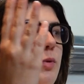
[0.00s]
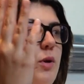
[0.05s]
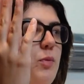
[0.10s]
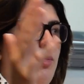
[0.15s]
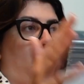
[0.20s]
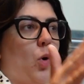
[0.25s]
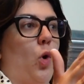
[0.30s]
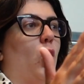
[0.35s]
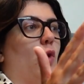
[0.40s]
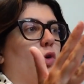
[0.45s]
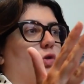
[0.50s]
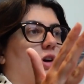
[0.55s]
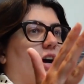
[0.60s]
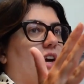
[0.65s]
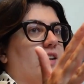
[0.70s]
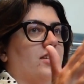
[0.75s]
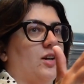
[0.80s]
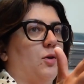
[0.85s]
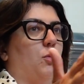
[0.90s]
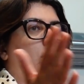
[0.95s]
been
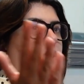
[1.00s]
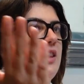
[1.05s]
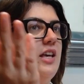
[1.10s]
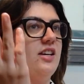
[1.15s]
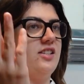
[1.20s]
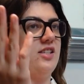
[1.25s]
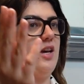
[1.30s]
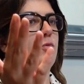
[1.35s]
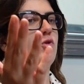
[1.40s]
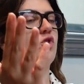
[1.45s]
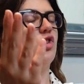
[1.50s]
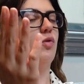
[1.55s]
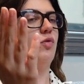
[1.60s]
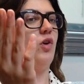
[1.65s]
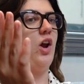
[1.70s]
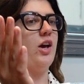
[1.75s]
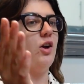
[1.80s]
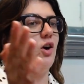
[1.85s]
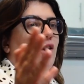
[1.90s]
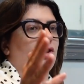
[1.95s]
polarizing with the exception of
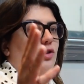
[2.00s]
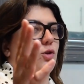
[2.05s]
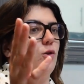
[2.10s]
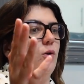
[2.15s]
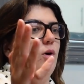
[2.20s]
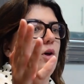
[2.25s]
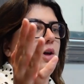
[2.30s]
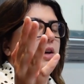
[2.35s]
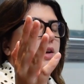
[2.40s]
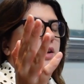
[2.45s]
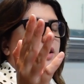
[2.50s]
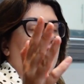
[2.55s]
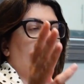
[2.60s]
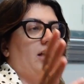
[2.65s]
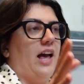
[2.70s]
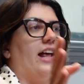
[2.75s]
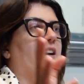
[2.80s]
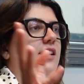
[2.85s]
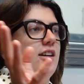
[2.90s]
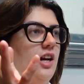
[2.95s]
like, I don't know,
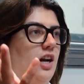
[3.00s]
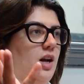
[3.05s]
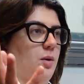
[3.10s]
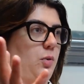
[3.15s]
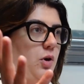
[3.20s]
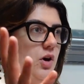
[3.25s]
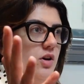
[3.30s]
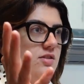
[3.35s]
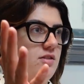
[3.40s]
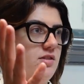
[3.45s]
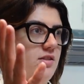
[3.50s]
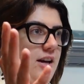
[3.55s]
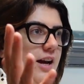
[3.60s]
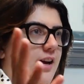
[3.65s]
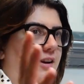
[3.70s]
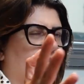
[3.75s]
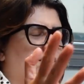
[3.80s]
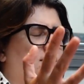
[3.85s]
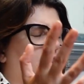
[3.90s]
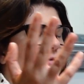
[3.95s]
Kendall, because
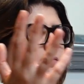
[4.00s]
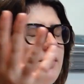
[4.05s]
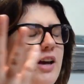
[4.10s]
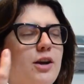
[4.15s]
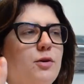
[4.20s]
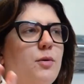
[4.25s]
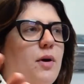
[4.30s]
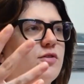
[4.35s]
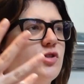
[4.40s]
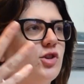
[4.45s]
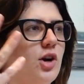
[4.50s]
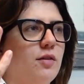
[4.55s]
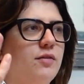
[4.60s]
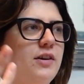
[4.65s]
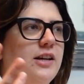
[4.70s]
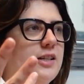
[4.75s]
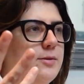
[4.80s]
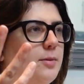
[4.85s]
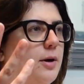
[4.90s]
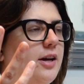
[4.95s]
can you have strong
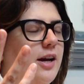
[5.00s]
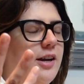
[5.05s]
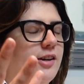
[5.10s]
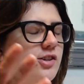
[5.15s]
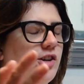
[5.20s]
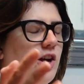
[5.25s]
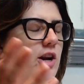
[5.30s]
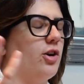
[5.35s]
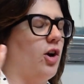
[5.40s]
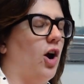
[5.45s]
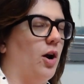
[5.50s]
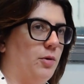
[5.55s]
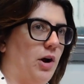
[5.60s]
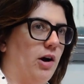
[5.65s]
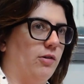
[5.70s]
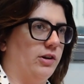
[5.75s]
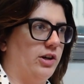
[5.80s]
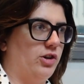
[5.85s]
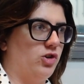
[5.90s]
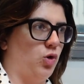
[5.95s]
feelings about Kendall Jenner? I'm
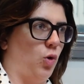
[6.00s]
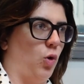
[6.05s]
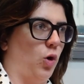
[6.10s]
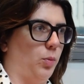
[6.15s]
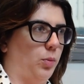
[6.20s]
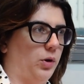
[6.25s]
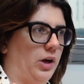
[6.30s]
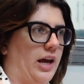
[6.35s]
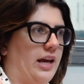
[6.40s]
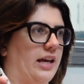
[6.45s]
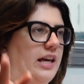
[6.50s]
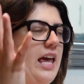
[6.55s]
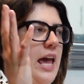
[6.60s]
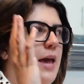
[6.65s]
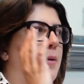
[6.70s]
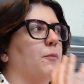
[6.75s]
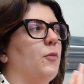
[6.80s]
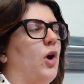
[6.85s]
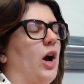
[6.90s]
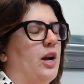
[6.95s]
not really sure, but like
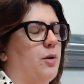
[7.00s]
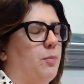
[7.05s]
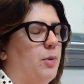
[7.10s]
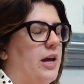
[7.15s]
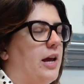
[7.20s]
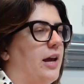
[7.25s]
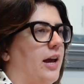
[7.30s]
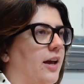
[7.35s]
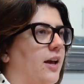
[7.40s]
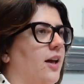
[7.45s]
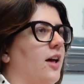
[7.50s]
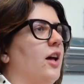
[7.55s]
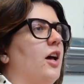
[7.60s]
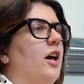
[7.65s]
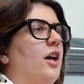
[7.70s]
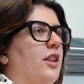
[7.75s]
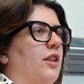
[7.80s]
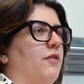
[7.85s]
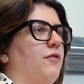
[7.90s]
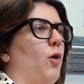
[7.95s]
Kim kind of being
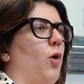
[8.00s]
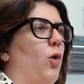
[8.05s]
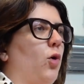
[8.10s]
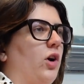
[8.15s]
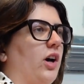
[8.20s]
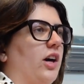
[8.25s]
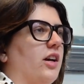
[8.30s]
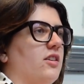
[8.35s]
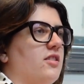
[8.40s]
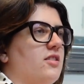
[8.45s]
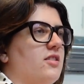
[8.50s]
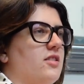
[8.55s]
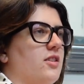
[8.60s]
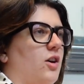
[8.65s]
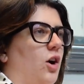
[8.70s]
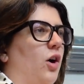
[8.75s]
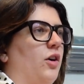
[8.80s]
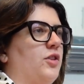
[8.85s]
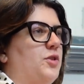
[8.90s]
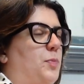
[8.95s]
the focus
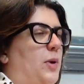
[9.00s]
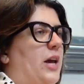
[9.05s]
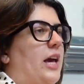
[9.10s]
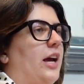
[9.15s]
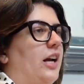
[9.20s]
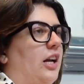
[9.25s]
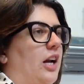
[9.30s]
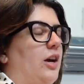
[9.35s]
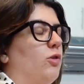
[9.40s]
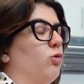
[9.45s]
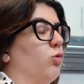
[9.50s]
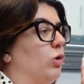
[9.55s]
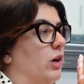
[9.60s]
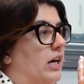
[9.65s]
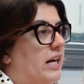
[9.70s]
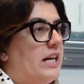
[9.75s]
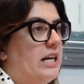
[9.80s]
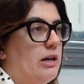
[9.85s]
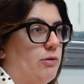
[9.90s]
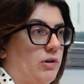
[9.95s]
as being like
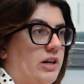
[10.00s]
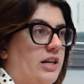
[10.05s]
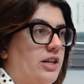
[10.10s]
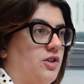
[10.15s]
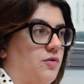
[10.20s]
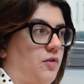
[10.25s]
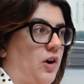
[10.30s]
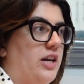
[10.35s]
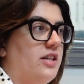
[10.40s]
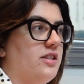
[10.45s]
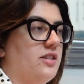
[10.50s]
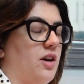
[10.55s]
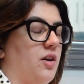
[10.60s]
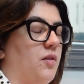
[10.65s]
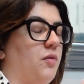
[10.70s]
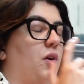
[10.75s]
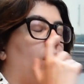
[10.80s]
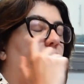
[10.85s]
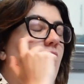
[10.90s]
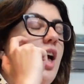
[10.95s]
really, really
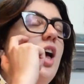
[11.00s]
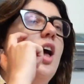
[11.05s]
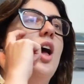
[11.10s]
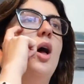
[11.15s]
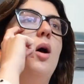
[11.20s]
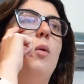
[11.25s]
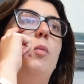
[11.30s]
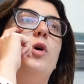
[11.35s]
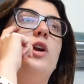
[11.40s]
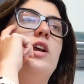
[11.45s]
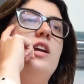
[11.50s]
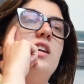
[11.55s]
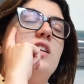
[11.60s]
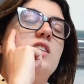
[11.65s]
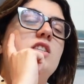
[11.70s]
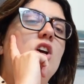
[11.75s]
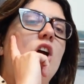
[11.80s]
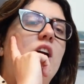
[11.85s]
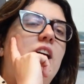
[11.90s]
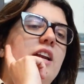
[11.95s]
divisive. But
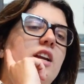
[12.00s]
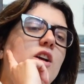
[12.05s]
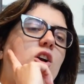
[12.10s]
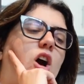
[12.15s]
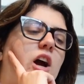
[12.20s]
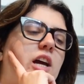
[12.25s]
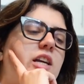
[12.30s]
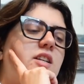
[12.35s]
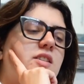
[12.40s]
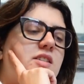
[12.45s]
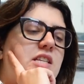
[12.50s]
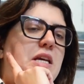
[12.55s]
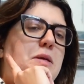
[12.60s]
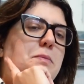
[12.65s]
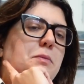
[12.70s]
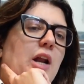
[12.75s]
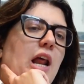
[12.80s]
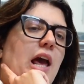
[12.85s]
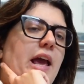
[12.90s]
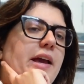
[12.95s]
it kind of
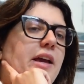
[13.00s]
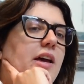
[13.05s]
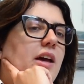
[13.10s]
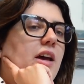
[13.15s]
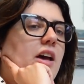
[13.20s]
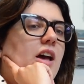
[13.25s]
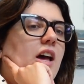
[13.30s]
seemed like